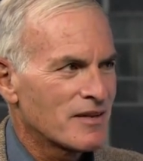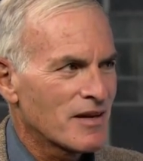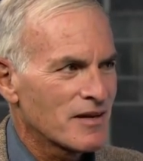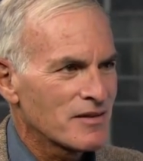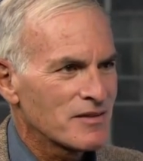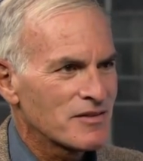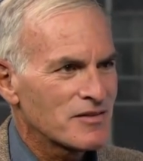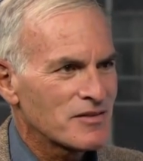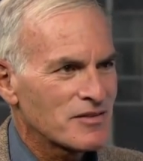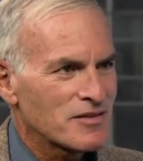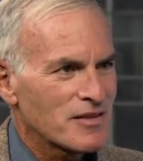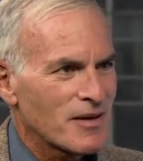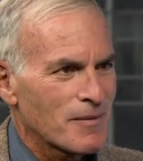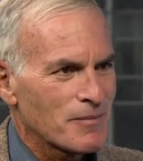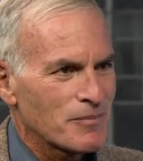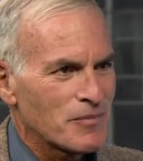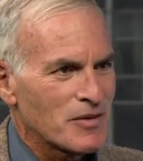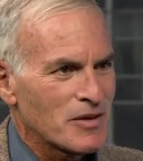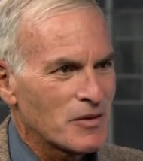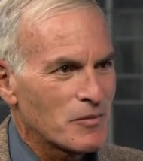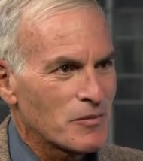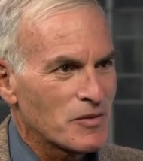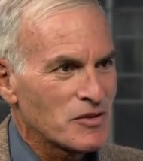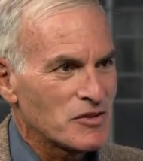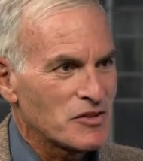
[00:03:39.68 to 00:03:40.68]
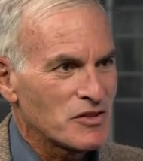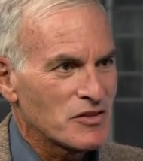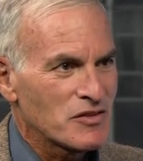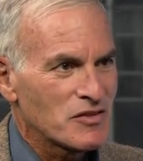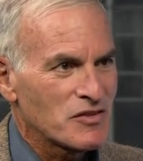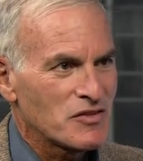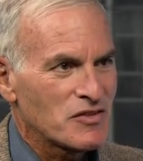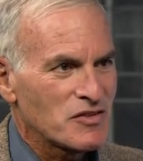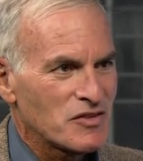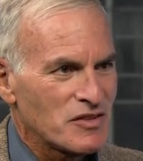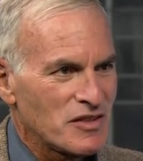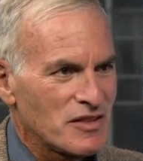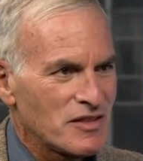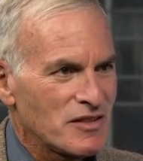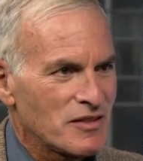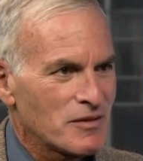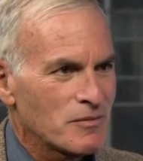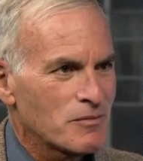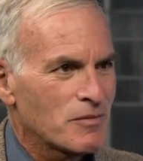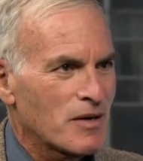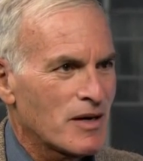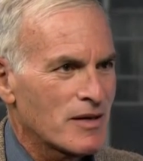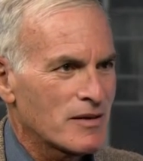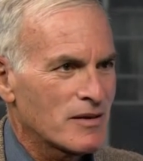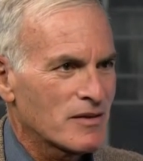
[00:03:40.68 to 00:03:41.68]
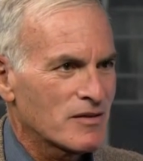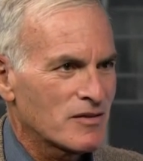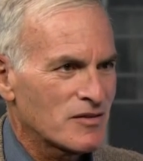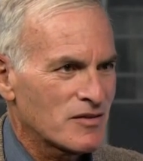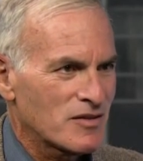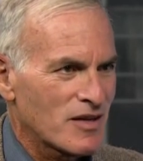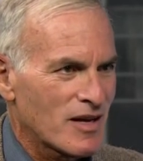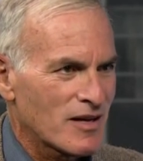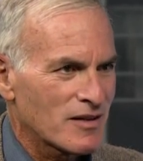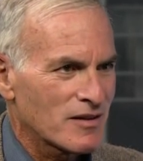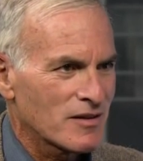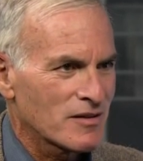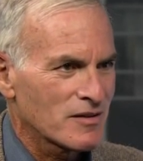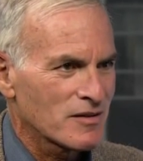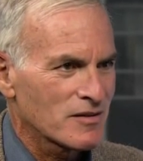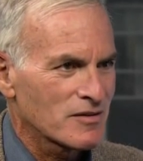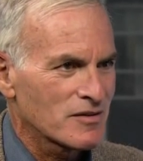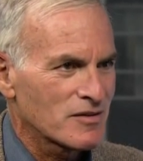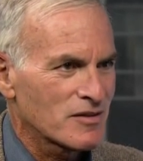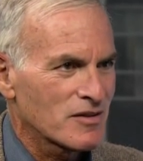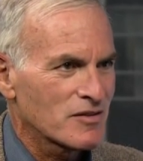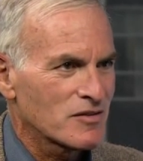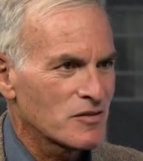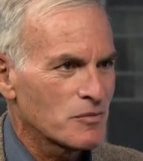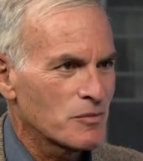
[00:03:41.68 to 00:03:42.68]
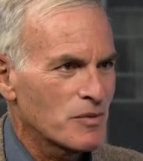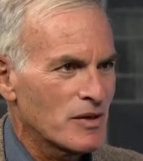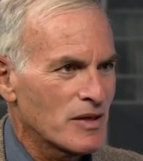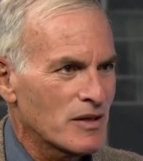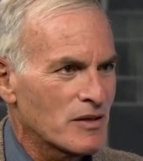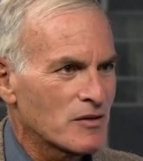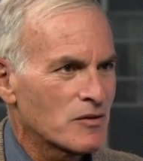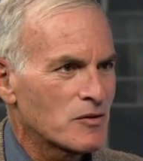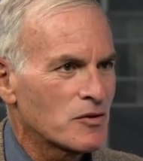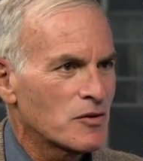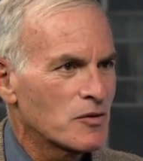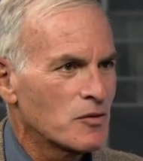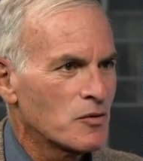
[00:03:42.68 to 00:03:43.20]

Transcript: does something which is seen by the settlers as being